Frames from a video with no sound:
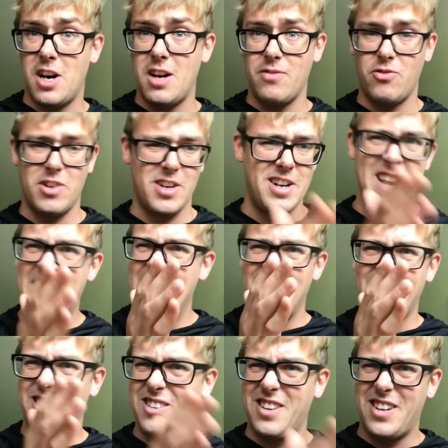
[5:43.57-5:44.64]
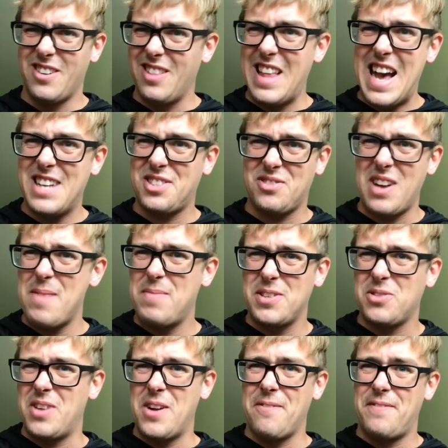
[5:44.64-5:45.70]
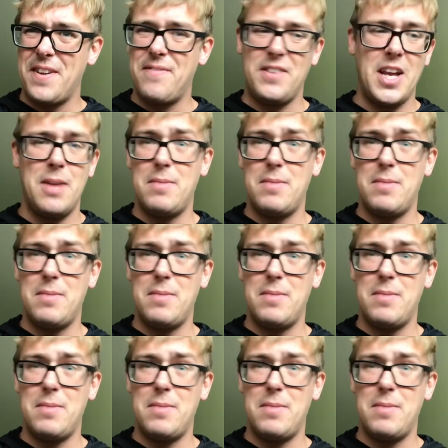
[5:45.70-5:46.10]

where literally your last rep is around 15,